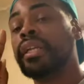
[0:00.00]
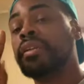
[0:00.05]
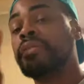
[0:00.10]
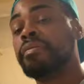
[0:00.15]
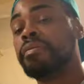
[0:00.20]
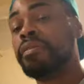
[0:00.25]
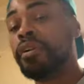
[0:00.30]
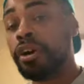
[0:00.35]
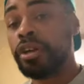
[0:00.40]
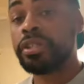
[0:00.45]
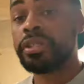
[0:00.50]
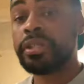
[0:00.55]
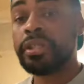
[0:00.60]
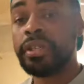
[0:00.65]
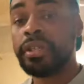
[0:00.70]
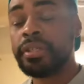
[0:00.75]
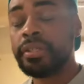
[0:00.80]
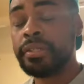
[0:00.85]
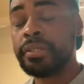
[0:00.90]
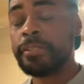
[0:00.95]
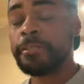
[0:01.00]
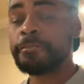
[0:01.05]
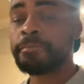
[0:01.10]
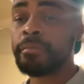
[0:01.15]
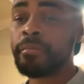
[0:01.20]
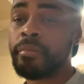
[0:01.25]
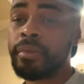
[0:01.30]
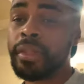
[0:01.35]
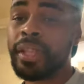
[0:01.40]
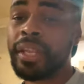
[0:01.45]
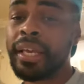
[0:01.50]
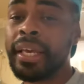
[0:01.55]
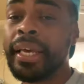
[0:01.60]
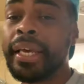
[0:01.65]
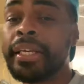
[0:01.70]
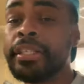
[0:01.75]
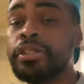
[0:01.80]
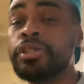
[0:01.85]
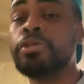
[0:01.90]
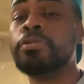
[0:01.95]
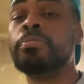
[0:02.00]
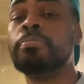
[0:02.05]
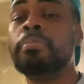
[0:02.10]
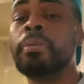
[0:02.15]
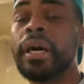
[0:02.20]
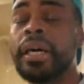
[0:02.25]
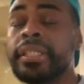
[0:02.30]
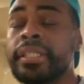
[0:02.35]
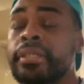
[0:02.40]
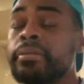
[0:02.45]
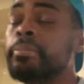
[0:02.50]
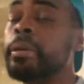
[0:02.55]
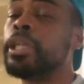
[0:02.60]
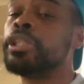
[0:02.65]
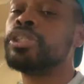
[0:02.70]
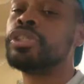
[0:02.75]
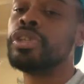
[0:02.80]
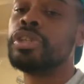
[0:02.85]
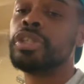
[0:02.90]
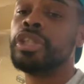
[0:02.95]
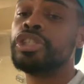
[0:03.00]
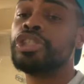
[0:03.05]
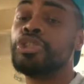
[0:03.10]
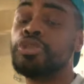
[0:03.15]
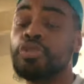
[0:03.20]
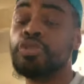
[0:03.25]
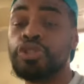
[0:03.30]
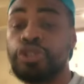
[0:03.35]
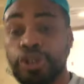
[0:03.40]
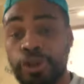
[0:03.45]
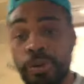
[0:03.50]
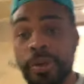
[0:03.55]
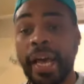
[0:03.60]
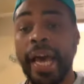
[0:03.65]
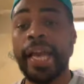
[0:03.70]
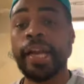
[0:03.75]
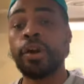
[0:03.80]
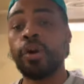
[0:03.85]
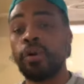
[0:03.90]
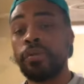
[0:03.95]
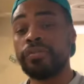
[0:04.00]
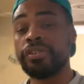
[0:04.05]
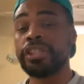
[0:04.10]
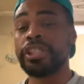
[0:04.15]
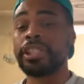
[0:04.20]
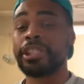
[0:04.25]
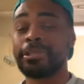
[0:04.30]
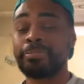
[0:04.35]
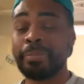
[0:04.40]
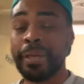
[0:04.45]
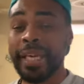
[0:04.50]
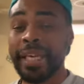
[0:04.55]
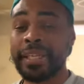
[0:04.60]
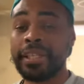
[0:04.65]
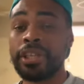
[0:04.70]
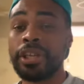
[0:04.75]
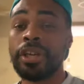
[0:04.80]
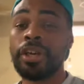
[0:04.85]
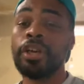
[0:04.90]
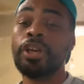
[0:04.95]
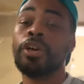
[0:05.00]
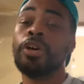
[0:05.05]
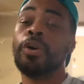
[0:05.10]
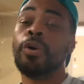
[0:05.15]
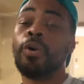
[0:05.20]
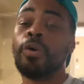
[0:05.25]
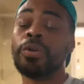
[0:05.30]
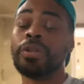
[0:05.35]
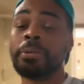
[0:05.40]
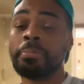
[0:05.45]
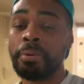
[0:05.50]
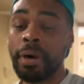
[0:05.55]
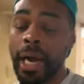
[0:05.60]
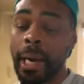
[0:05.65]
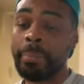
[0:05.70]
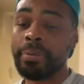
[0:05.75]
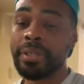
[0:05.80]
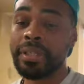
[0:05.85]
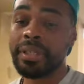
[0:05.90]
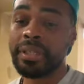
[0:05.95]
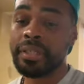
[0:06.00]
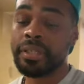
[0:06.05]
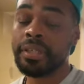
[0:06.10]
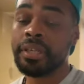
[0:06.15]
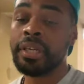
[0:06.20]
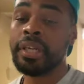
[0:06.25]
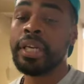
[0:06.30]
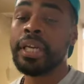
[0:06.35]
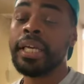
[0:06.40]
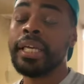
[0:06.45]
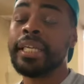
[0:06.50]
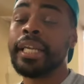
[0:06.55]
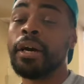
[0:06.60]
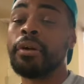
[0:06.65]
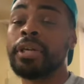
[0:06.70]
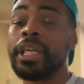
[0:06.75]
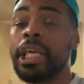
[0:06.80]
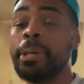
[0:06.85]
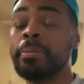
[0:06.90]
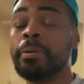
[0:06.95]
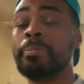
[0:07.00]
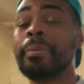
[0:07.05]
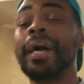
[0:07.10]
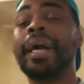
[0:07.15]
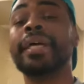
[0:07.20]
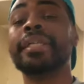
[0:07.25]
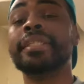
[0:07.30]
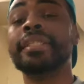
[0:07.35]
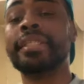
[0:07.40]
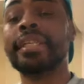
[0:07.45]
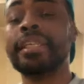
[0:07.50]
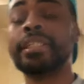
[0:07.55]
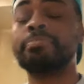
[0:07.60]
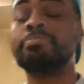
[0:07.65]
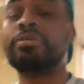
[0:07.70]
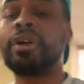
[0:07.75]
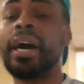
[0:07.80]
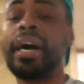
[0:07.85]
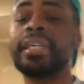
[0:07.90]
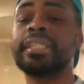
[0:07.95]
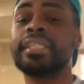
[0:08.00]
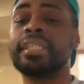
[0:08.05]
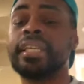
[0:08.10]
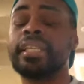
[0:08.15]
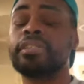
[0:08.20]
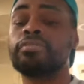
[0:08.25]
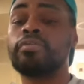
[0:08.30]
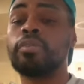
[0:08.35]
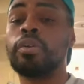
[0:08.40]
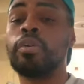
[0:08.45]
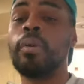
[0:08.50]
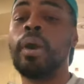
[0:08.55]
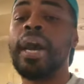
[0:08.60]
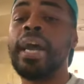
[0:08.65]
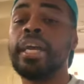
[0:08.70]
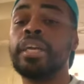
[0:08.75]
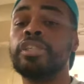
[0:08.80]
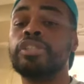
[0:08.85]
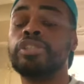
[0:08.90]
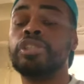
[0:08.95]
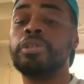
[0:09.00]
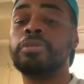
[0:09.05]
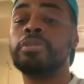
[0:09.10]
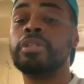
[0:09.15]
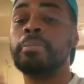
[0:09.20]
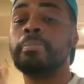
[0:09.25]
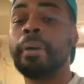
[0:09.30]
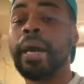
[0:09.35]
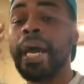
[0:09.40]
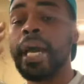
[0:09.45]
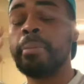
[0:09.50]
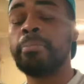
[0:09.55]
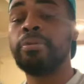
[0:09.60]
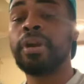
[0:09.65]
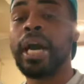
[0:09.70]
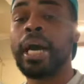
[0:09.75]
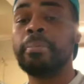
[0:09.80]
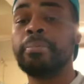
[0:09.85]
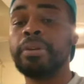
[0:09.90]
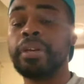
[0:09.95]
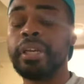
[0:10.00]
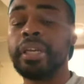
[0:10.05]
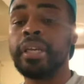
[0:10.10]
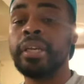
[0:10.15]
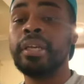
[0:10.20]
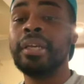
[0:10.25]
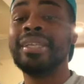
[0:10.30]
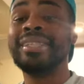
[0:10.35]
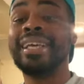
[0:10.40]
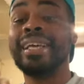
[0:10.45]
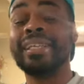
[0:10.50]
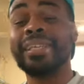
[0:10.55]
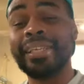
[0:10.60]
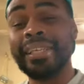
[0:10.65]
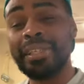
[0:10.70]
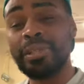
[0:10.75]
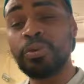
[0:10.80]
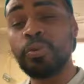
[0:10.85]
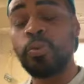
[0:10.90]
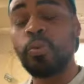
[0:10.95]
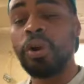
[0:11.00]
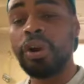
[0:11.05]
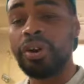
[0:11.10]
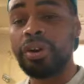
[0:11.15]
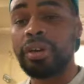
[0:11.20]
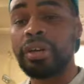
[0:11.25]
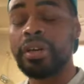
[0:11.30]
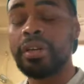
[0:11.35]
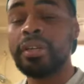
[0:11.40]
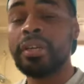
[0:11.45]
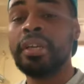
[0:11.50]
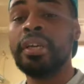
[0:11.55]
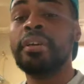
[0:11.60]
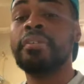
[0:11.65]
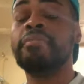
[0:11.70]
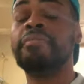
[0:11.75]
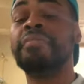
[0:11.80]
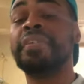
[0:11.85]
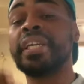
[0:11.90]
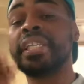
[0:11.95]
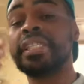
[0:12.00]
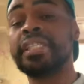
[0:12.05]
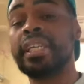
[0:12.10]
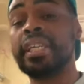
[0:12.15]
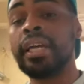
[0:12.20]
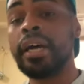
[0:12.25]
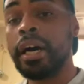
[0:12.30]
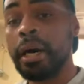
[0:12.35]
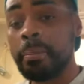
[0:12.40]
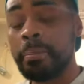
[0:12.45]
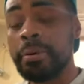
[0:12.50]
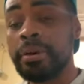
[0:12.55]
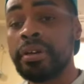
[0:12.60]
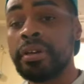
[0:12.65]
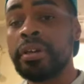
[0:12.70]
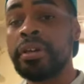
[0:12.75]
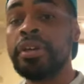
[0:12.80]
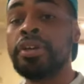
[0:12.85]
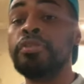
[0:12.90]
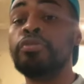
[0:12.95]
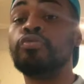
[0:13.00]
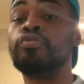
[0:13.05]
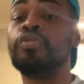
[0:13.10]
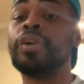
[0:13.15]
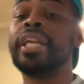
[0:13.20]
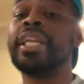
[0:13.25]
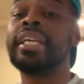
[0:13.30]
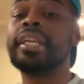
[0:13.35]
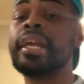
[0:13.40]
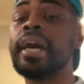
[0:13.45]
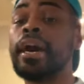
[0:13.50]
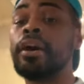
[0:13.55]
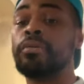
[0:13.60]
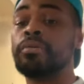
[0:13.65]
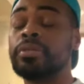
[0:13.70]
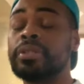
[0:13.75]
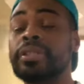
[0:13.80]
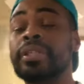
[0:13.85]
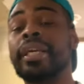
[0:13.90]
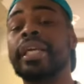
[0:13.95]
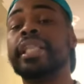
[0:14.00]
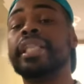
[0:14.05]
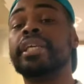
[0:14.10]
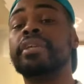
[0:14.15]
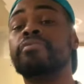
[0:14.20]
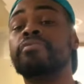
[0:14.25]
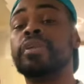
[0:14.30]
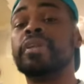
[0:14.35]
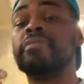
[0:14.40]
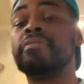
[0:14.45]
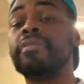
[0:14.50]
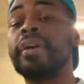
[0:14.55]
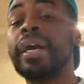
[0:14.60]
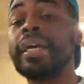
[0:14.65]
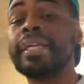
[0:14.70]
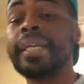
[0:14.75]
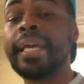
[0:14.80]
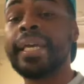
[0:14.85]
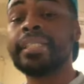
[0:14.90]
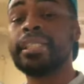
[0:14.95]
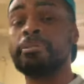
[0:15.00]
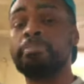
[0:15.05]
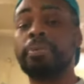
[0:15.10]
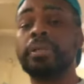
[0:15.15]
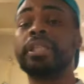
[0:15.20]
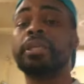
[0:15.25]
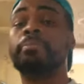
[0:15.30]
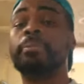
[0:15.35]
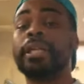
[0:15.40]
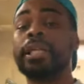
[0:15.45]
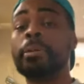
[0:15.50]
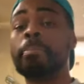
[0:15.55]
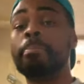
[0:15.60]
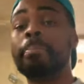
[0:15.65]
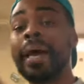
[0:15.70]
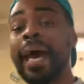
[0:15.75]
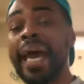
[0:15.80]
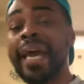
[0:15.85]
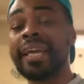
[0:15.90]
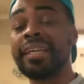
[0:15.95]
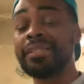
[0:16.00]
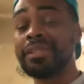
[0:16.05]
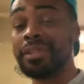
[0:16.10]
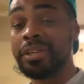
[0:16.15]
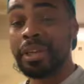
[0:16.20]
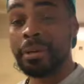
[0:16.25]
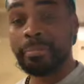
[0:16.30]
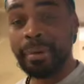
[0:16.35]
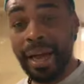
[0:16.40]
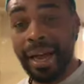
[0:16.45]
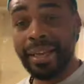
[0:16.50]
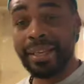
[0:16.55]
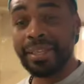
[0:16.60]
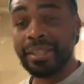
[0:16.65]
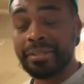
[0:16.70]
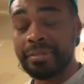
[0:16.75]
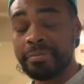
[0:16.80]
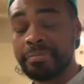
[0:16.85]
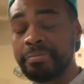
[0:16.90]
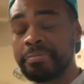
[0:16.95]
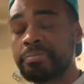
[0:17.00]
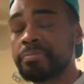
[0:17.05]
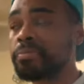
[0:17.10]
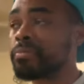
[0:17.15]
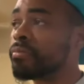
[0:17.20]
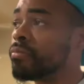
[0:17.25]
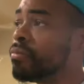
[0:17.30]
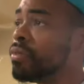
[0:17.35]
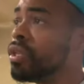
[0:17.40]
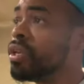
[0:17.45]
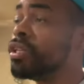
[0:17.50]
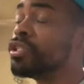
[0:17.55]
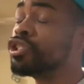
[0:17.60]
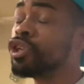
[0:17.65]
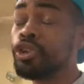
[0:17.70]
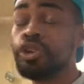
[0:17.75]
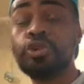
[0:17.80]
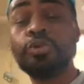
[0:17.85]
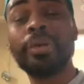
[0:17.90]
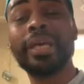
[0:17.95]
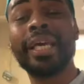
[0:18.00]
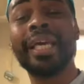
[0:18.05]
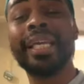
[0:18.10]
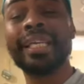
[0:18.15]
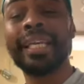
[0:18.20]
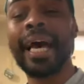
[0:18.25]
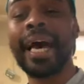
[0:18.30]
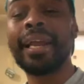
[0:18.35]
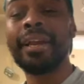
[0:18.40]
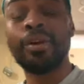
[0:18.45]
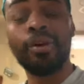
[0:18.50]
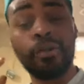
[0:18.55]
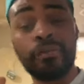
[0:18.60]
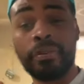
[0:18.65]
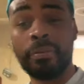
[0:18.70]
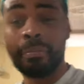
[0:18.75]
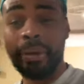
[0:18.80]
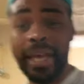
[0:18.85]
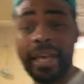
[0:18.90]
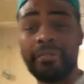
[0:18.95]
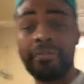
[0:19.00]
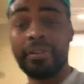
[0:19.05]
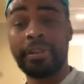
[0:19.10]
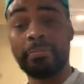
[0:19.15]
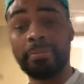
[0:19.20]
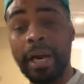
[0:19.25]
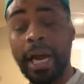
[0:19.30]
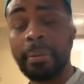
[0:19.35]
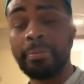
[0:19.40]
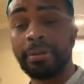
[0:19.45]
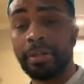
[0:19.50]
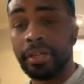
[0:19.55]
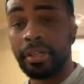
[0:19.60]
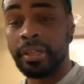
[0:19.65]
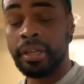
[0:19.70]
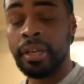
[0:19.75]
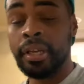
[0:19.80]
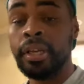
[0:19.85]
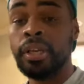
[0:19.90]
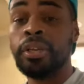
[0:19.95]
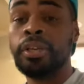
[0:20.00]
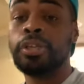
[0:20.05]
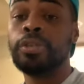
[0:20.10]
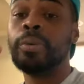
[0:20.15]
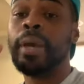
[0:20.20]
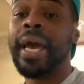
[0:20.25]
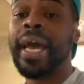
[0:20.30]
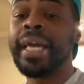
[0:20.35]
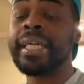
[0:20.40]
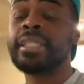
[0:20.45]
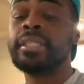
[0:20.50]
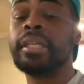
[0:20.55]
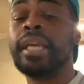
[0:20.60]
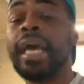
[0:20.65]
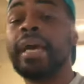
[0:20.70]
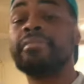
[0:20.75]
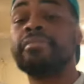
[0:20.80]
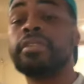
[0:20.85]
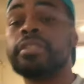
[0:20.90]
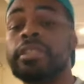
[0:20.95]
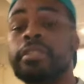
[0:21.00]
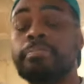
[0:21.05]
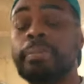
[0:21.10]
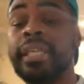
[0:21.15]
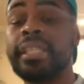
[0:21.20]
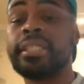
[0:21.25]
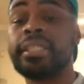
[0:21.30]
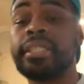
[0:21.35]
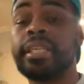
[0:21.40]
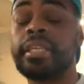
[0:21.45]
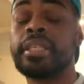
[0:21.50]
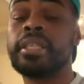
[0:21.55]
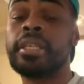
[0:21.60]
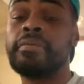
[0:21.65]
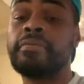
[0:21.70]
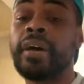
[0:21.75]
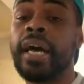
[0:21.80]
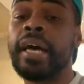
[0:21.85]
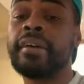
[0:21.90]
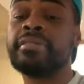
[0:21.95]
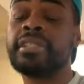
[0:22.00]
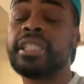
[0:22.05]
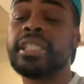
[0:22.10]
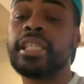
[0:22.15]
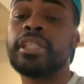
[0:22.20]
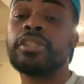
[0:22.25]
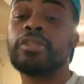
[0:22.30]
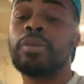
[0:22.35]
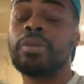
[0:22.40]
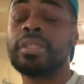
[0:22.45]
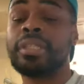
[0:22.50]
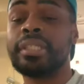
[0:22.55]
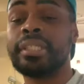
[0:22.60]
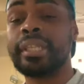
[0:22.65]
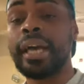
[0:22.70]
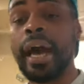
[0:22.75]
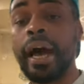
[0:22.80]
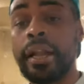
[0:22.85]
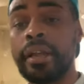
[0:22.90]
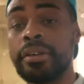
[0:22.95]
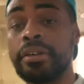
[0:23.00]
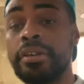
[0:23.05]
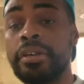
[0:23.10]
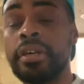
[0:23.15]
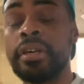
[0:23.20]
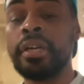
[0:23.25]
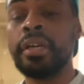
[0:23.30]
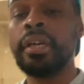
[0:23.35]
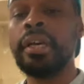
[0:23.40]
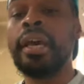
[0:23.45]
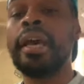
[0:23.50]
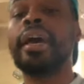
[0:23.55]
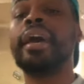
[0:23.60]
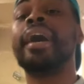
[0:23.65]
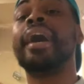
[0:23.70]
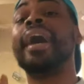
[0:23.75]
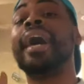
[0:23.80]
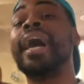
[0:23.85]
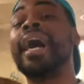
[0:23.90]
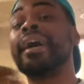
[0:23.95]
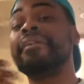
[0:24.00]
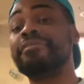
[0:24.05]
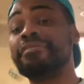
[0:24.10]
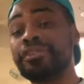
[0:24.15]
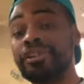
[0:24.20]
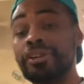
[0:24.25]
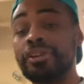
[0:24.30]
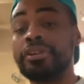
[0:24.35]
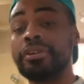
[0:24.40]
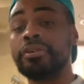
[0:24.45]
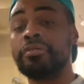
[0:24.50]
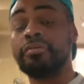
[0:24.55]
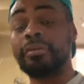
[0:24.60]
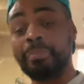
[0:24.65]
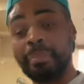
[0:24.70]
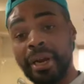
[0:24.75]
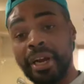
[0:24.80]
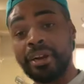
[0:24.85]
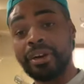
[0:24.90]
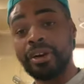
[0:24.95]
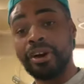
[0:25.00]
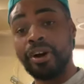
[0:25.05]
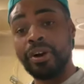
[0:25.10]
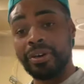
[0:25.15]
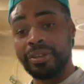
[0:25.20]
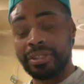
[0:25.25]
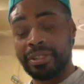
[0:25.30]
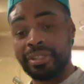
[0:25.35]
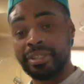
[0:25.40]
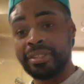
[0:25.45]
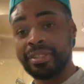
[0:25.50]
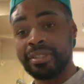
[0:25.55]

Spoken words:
first is you must make sure that you do not overspend on the property. Now, keep in mind, this process requires you to buy a property that needs work, fix it up, rent it out, and then refinance and put the money back into your pocket. So you cannot overpay for the property. You actually have to spend 65 cents on the dollar after repair costs.